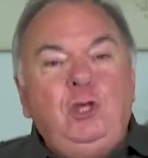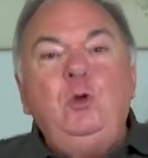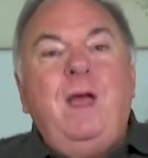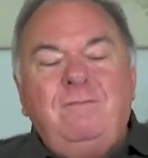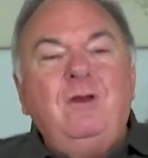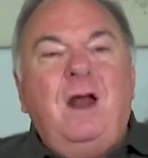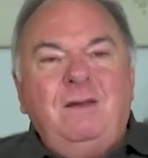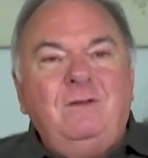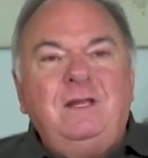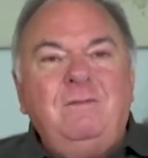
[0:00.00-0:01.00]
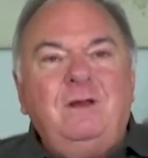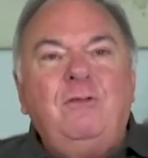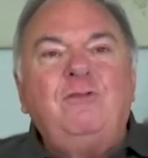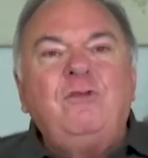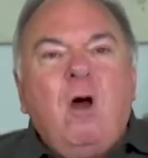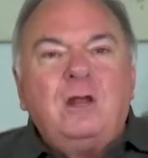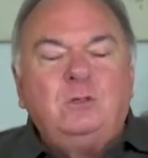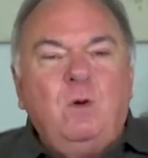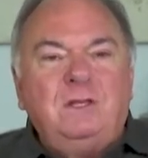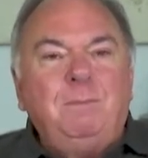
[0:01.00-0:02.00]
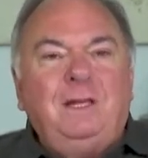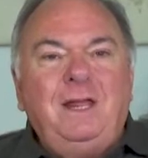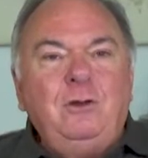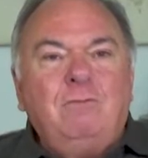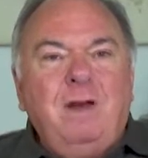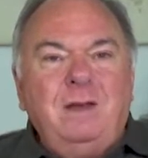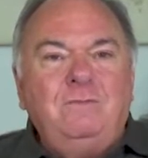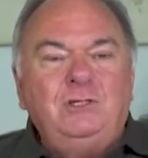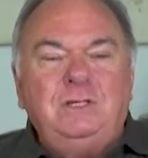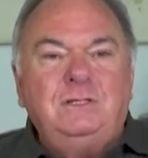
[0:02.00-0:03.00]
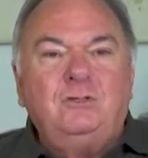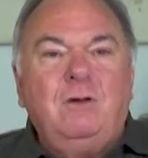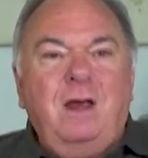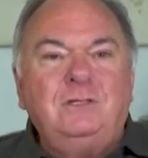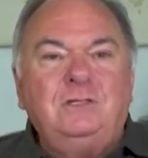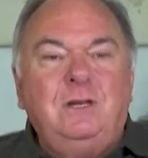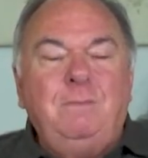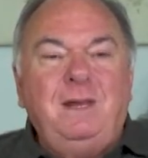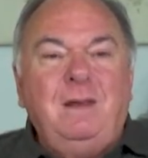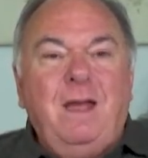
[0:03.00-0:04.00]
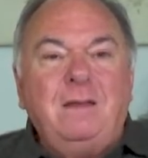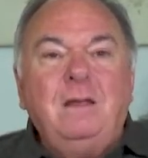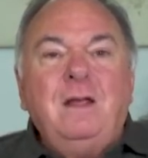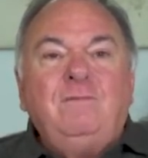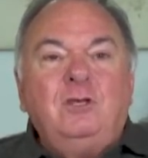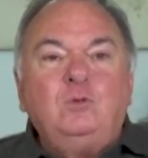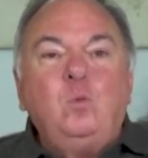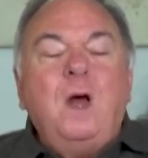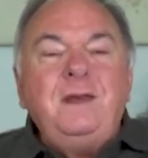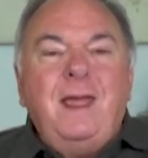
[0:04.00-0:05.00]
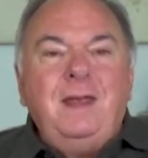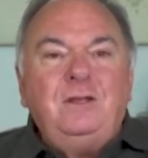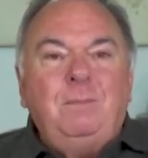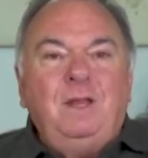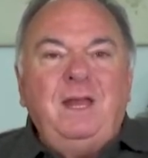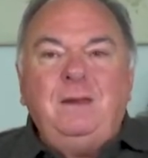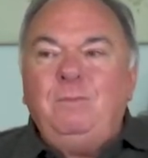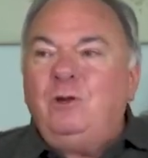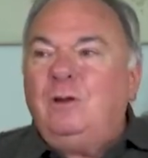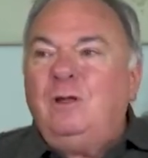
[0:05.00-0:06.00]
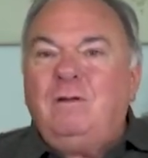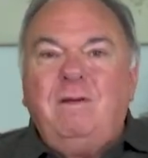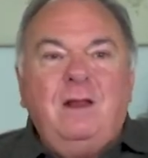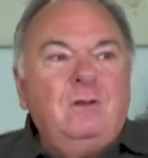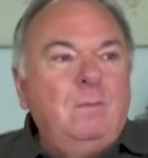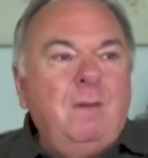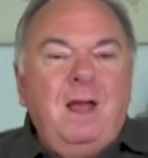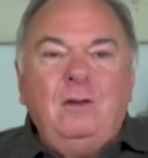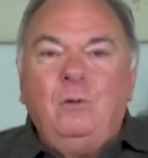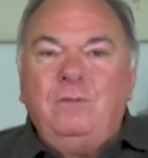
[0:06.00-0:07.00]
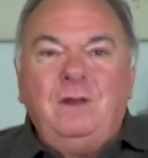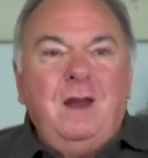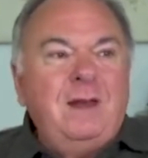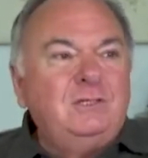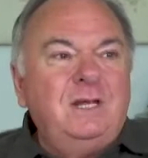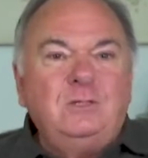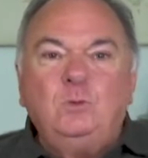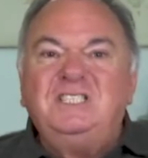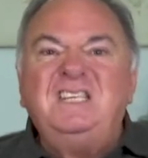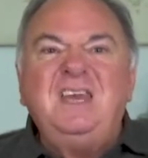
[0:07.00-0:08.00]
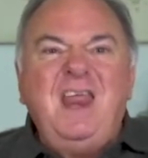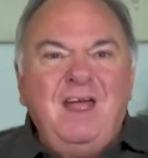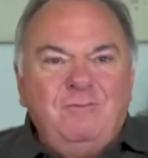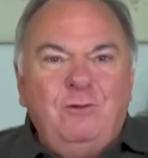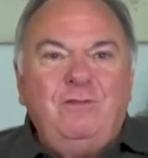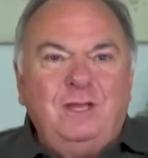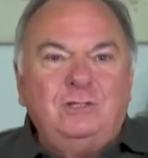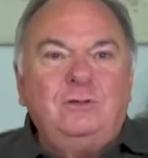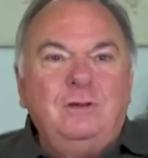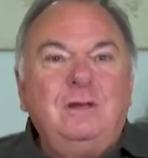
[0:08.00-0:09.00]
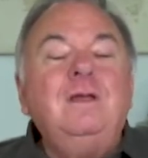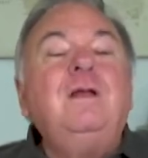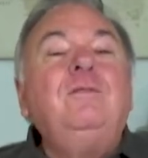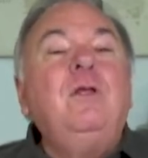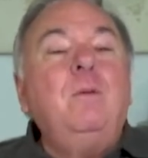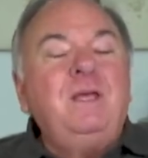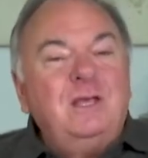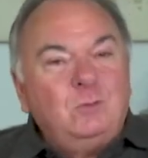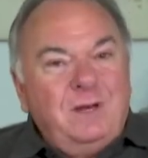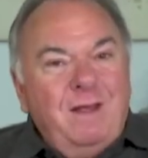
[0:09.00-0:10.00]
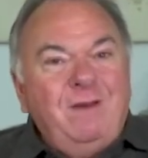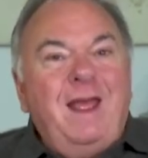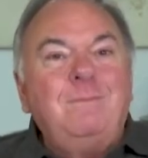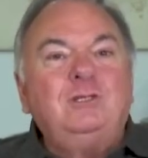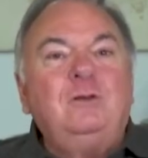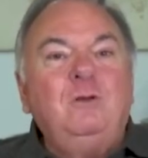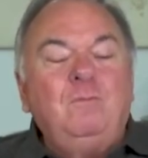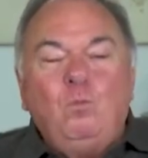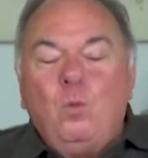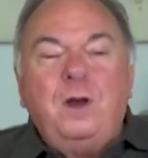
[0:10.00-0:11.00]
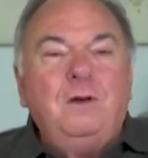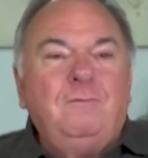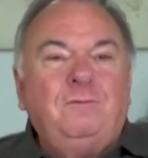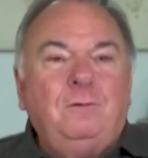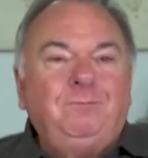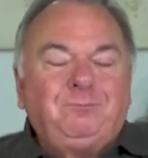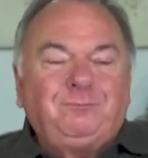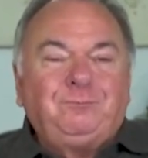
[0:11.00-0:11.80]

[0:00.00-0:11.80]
you have not even given a thought to what the millennial reign of Jesus Christ is going to be like. Because one day in the millennium, you're going to look around and go, my Lord, the United States was never this good. No, because we're going to have an absolute wonderful